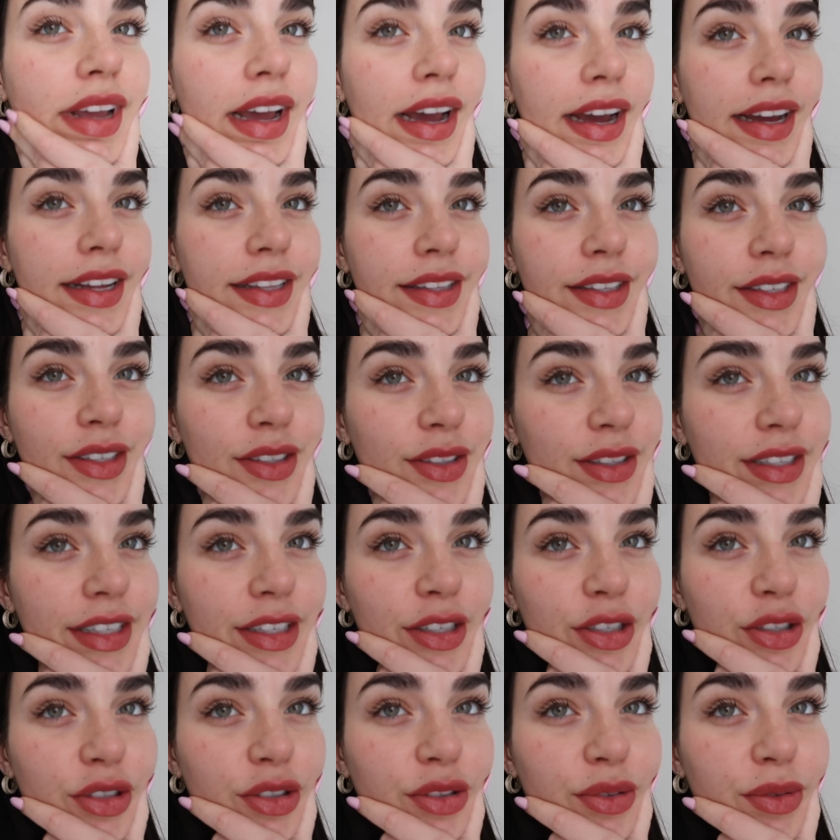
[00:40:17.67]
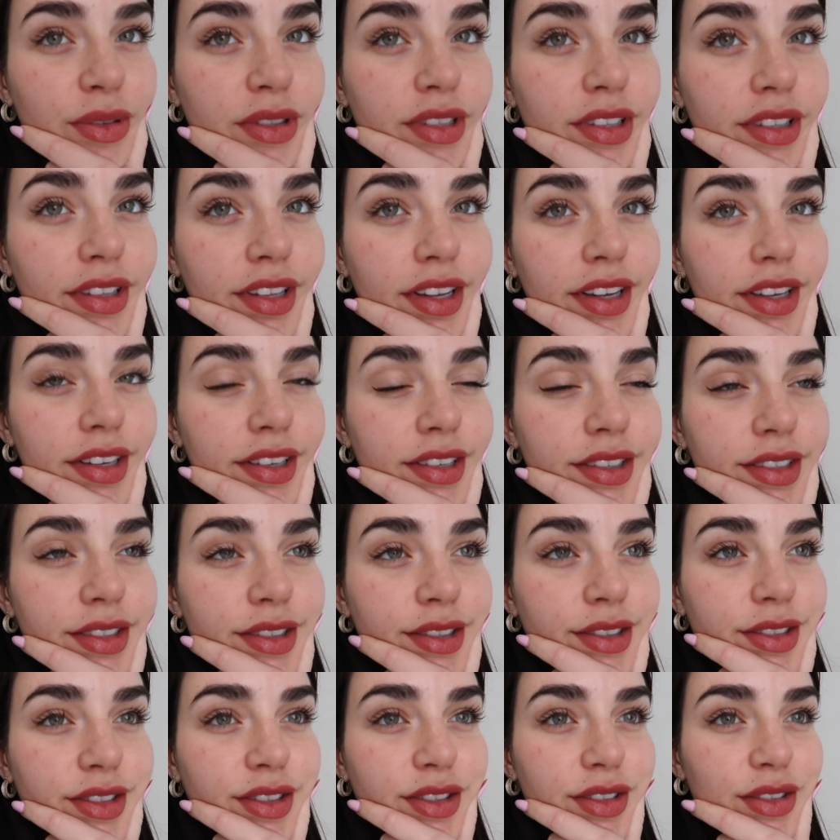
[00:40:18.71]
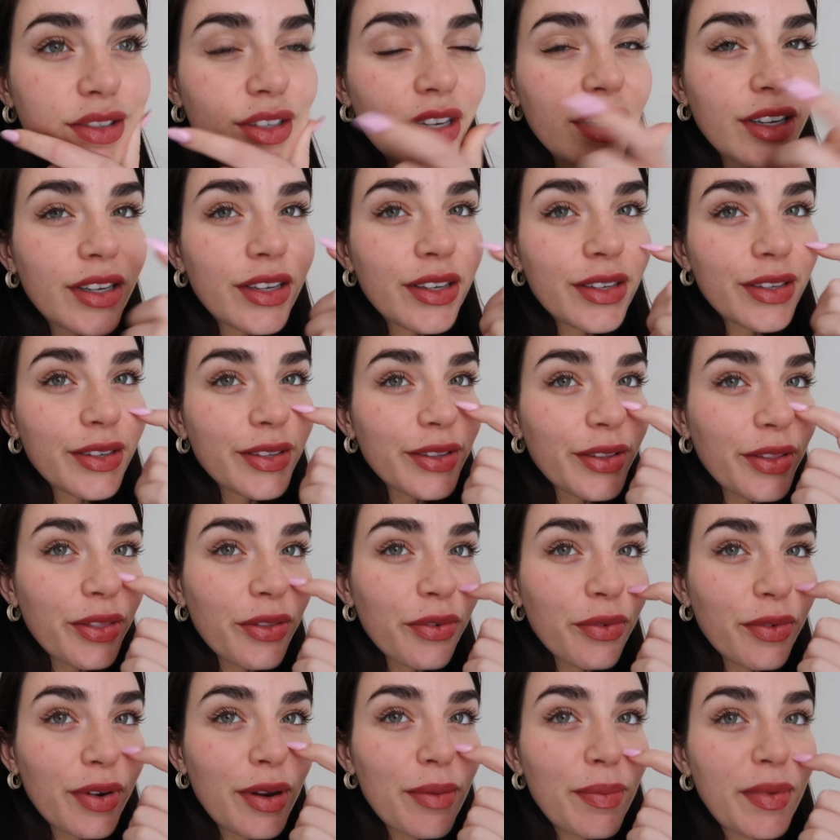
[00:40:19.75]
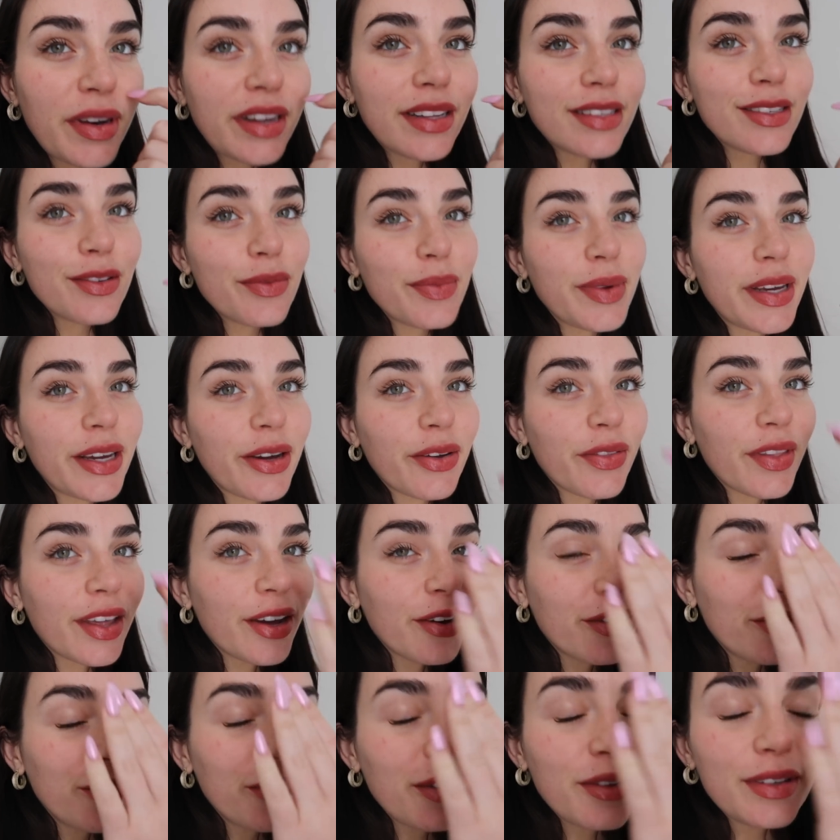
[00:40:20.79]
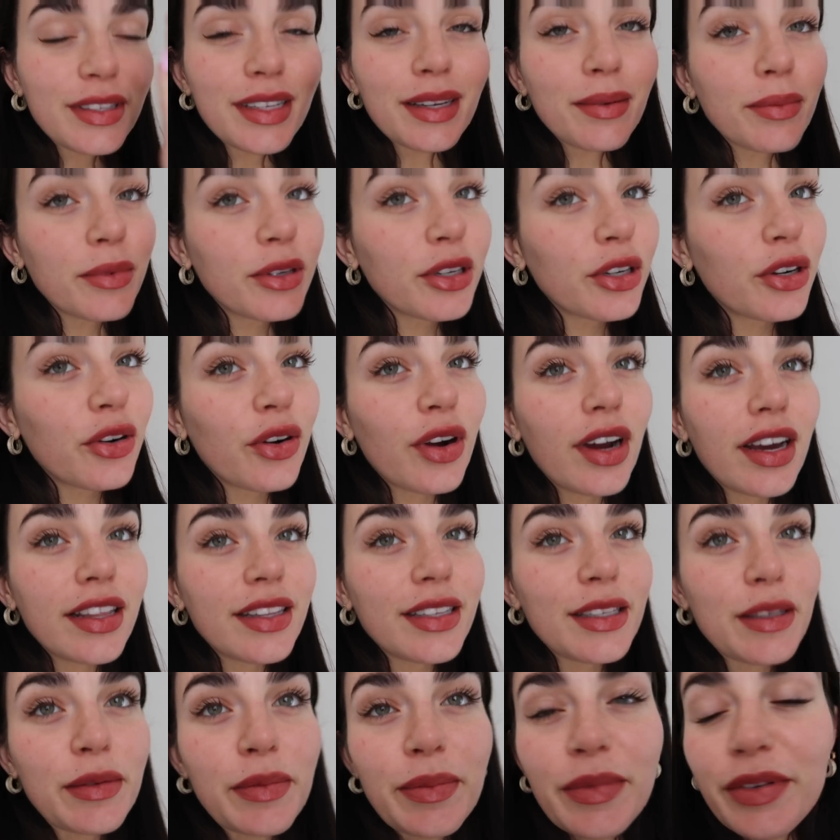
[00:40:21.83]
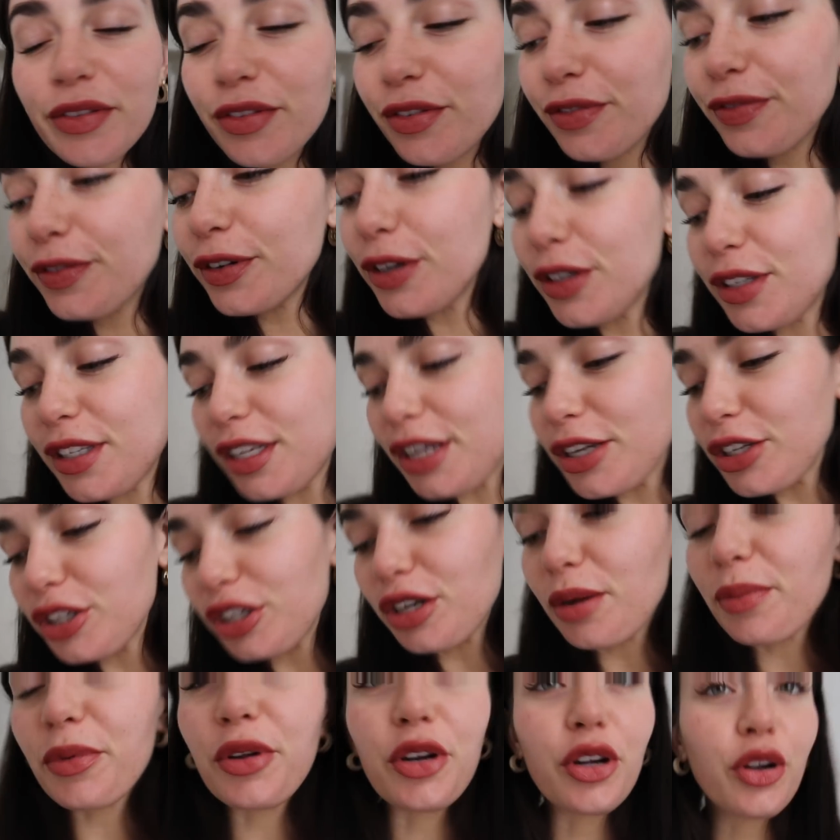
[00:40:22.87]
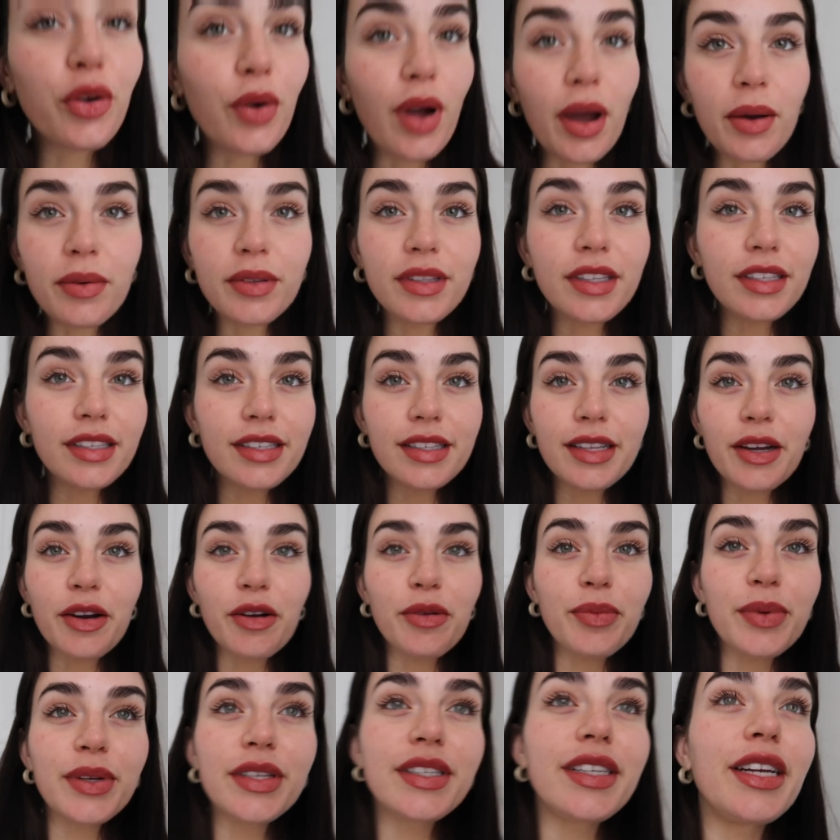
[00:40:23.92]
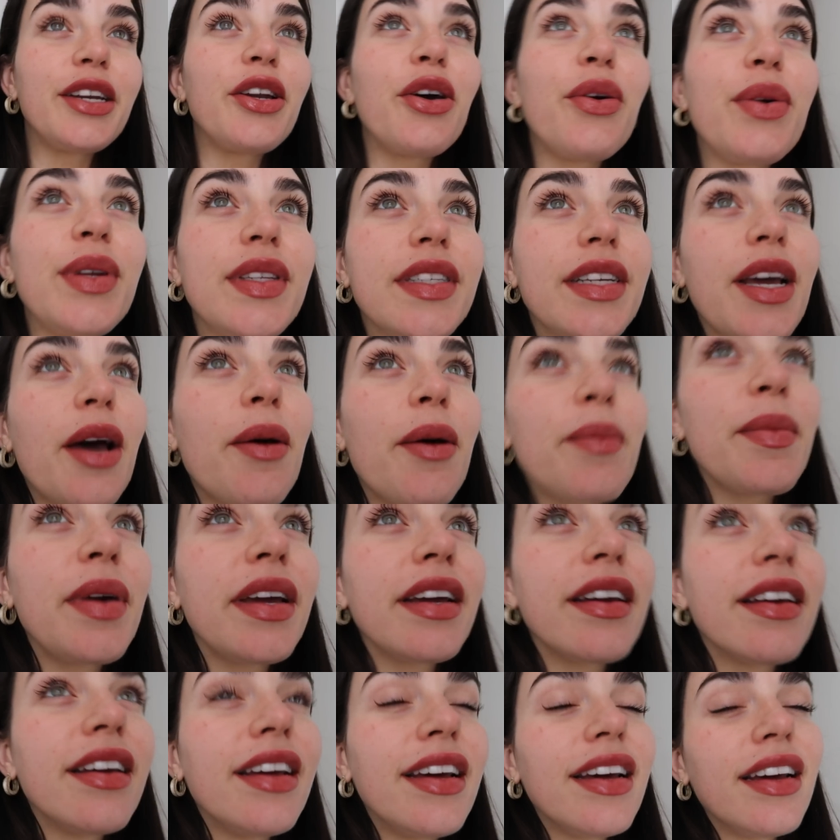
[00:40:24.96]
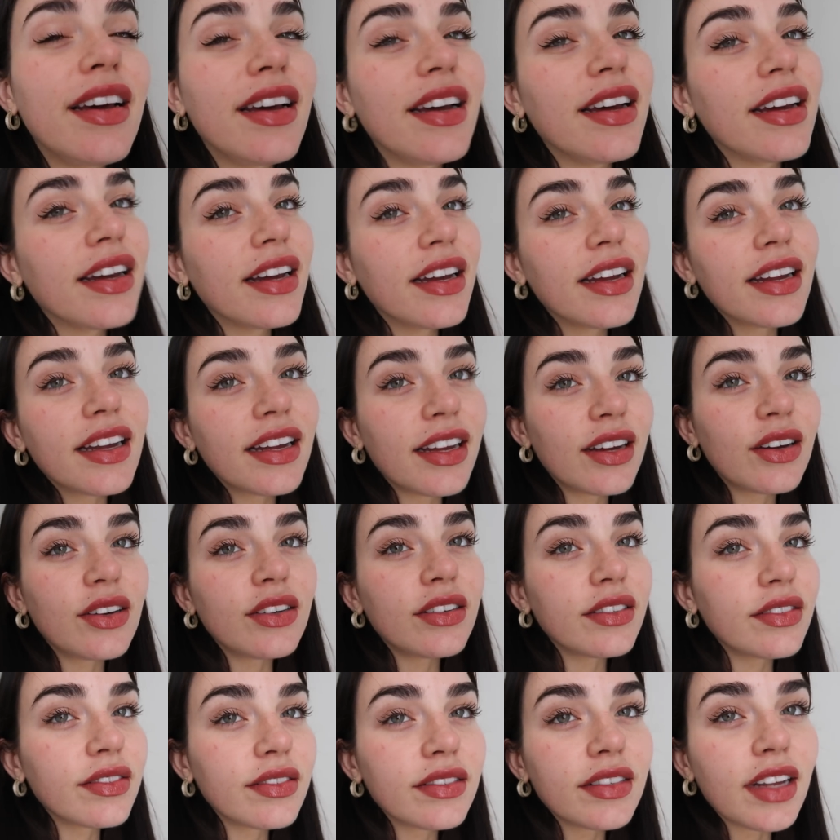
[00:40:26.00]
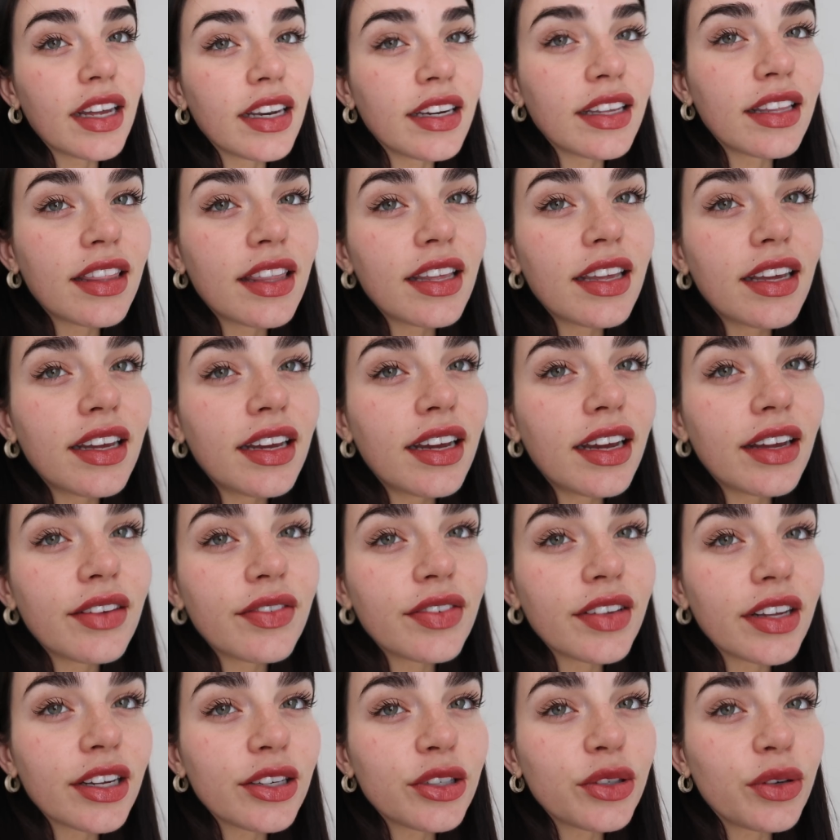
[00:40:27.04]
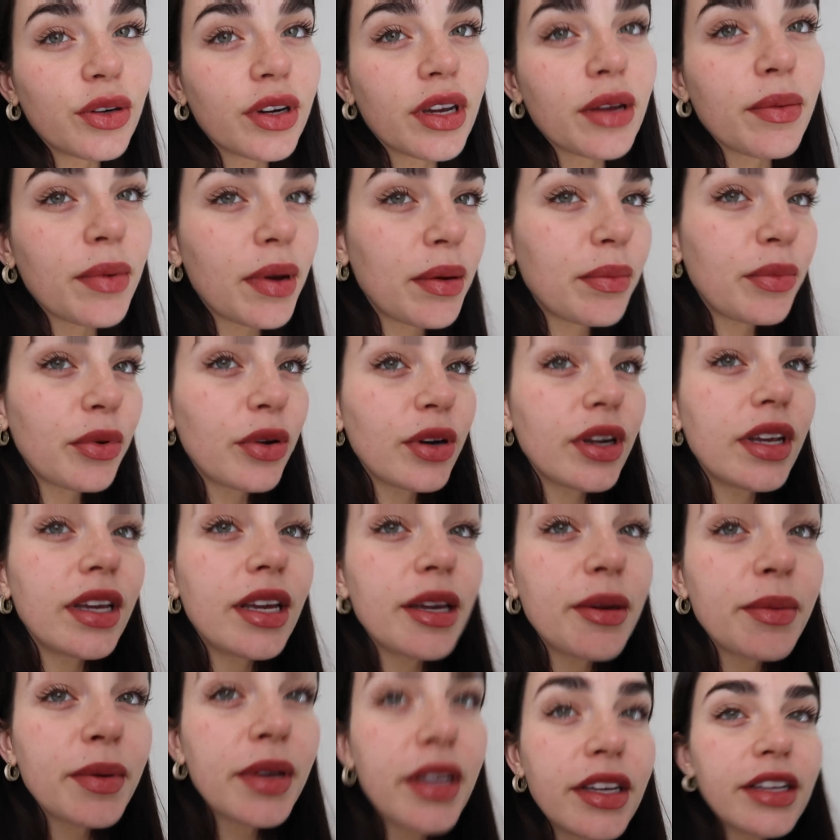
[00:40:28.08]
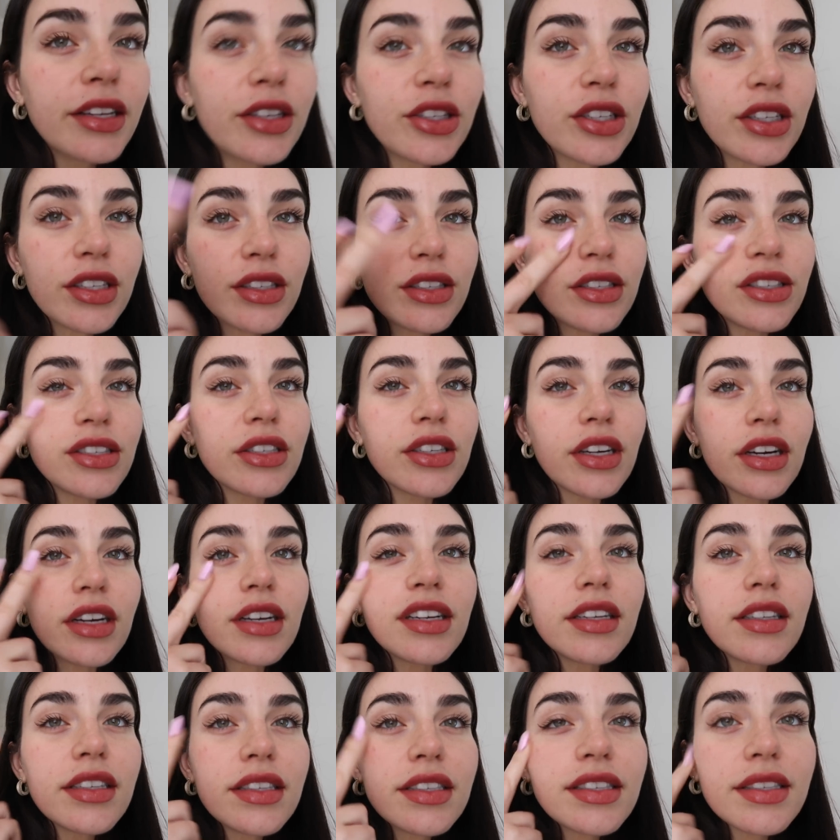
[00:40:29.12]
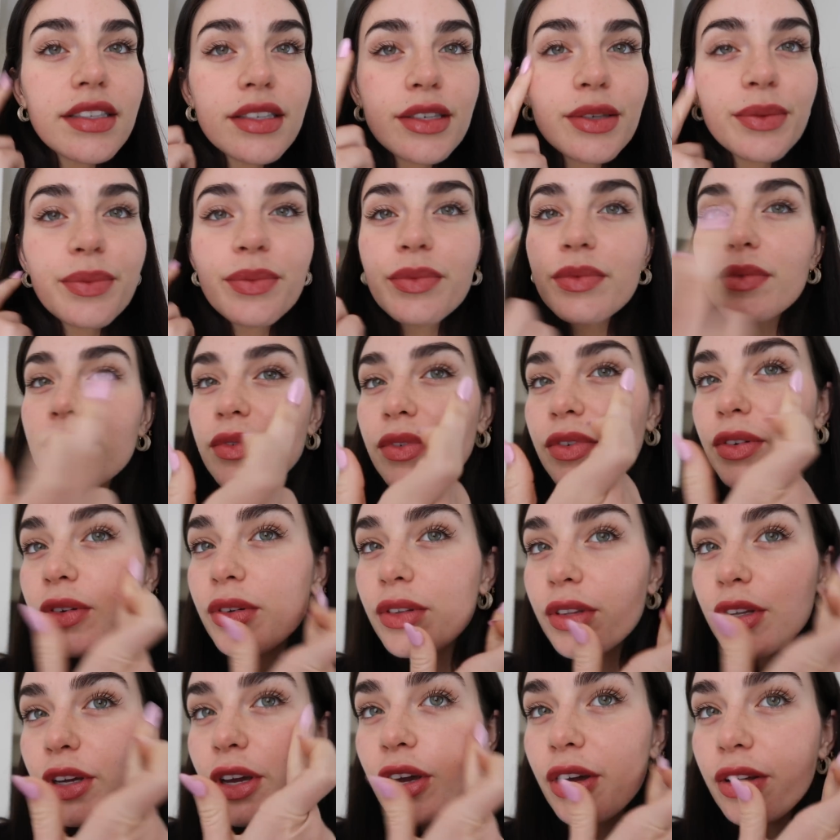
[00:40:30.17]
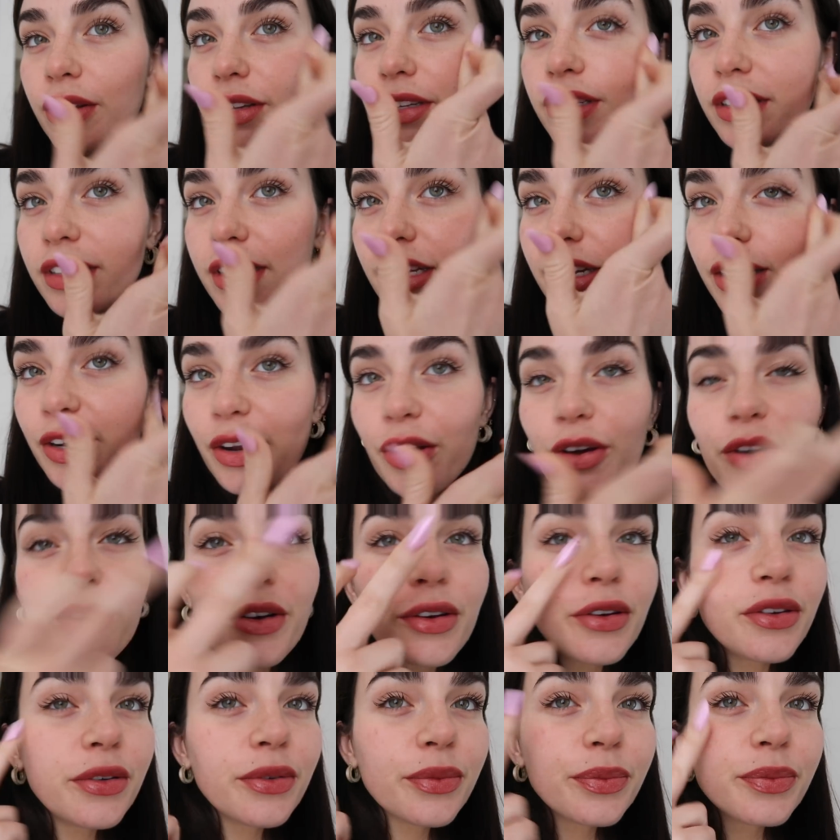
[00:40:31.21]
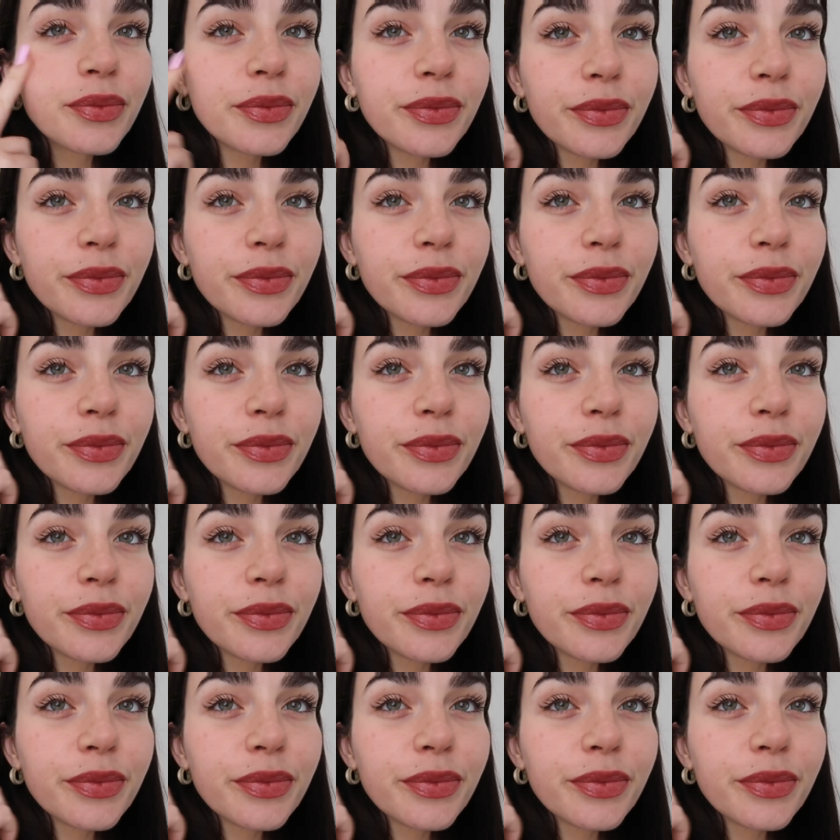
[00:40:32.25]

I literally knew within like 3 minutes of being on that call, so I'm gonna cry. This is the first session I'm gonna cry with this therapist. I know it's coming. Anything I feel like talking about body image is just, for all the girlies that know,